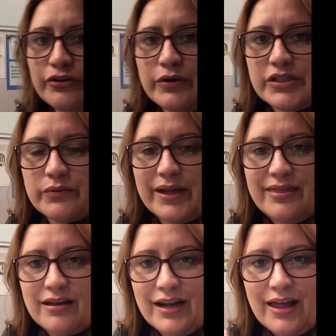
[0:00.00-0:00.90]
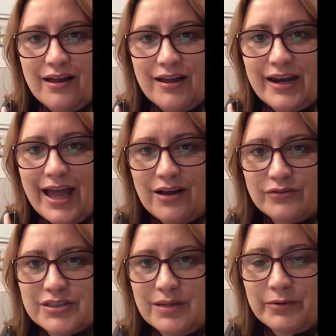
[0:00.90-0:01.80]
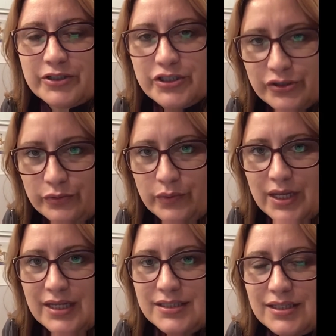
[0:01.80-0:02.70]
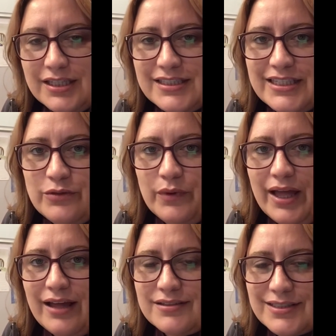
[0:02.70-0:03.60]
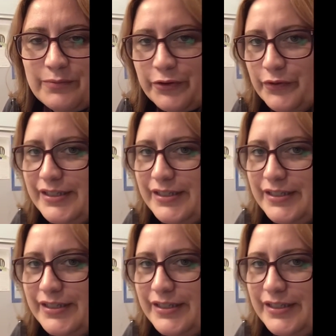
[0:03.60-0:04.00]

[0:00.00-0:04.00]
going to write that on house number 2. So let's see what house number 3